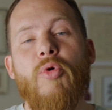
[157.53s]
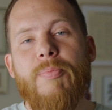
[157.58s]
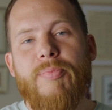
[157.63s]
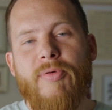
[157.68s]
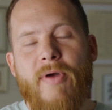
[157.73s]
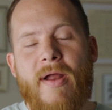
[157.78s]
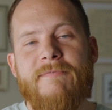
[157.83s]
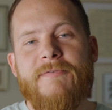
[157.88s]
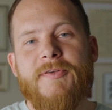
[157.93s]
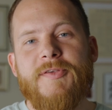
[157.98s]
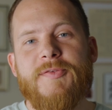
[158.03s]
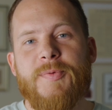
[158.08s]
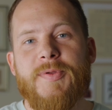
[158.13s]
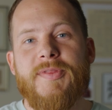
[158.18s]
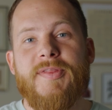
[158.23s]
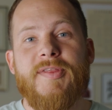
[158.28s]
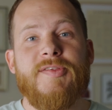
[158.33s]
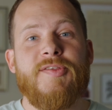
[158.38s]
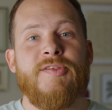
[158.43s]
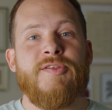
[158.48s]
preface
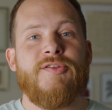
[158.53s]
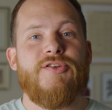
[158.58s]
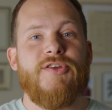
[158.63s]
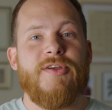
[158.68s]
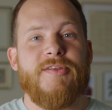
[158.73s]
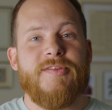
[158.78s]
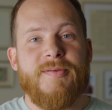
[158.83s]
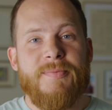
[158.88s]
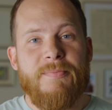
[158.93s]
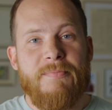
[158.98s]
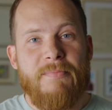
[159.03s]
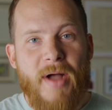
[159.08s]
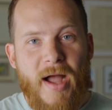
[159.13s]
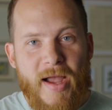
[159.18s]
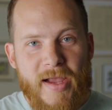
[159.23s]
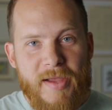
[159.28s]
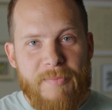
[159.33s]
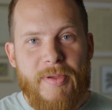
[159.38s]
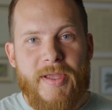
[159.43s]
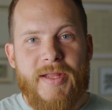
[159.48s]
with this is just
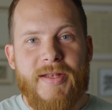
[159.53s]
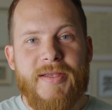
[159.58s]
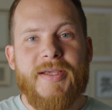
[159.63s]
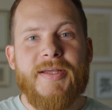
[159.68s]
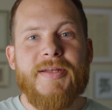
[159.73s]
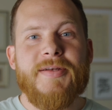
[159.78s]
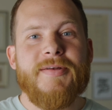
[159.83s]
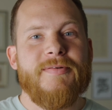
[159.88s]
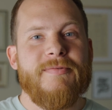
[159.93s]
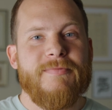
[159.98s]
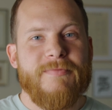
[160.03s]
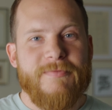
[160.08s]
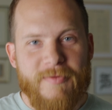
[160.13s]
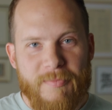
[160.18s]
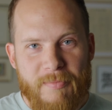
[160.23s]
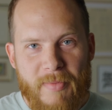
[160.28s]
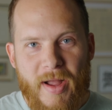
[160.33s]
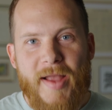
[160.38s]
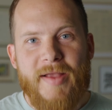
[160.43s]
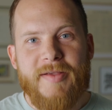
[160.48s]
my opinion
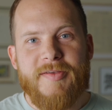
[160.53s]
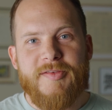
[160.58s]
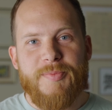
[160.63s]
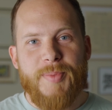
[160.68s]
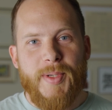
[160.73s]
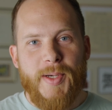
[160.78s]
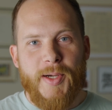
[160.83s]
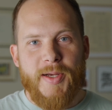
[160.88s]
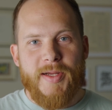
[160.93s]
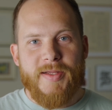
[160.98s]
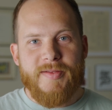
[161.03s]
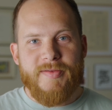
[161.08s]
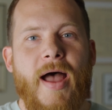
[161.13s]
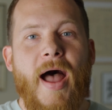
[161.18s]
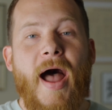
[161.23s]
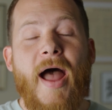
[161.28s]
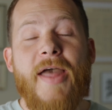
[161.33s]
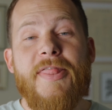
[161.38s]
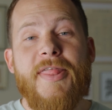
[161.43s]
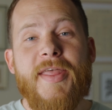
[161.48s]
from my
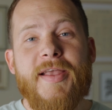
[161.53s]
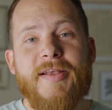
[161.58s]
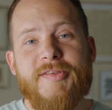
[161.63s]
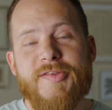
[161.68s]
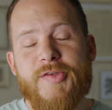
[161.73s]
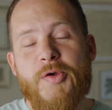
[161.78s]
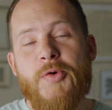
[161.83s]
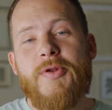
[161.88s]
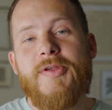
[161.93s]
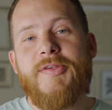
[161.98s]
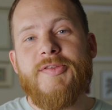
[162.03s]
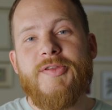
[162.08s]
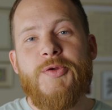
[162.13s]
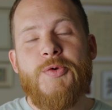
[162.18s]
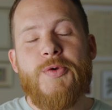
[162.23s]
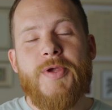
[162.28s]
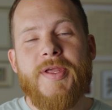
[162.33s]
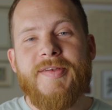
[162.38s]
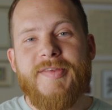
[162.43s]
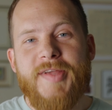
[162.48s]
experience. I think Sony's
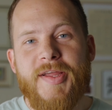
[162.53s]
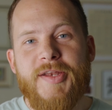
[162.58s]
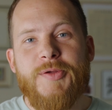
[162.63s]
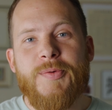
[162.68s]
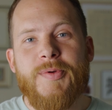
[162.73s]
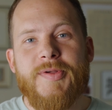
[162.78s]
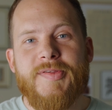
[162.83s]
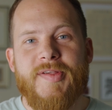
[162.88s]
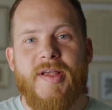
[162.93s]
new continuous